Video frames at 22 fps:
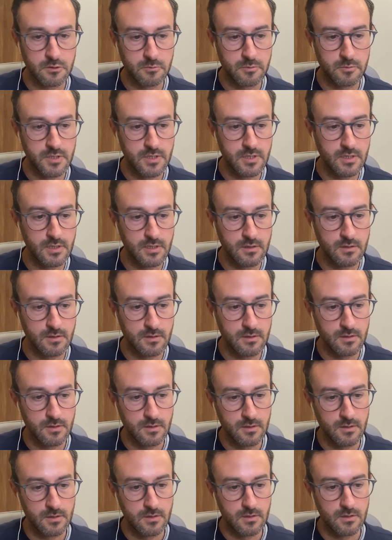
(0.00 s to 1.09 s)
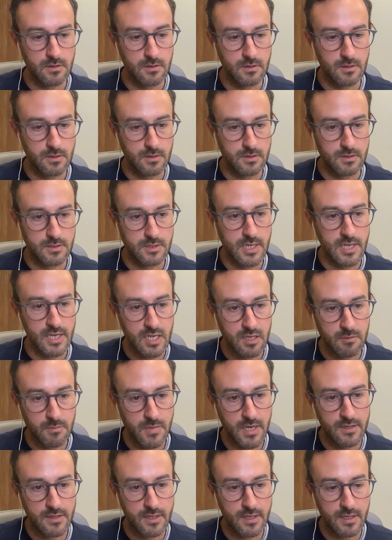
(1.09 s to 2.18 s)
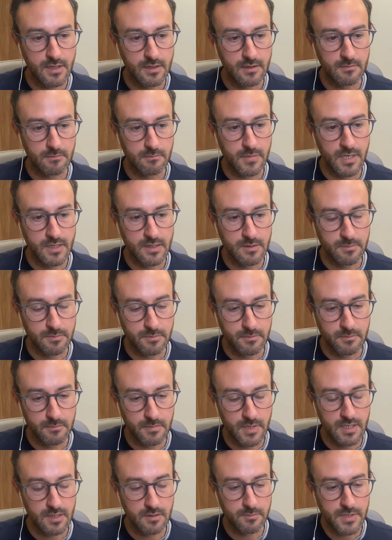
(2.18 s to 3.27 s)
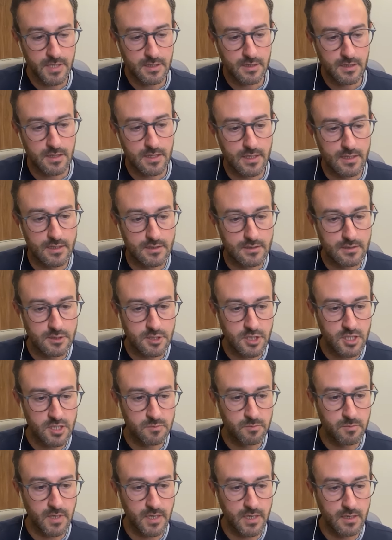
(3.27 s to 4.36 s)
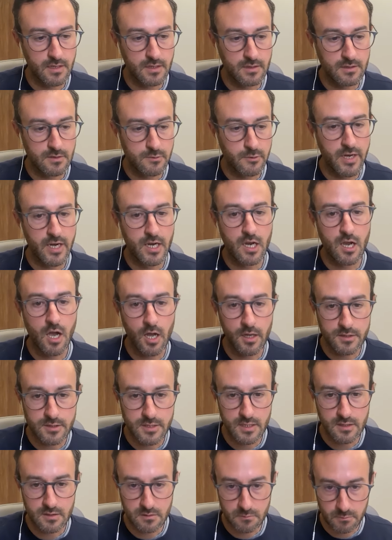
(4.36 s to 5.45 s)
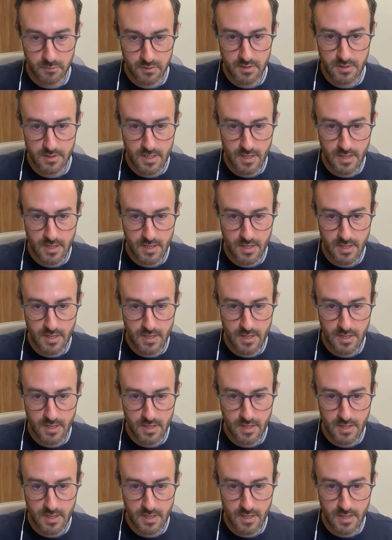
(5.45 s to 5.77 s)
to be taken by the piglet just by direct contact with the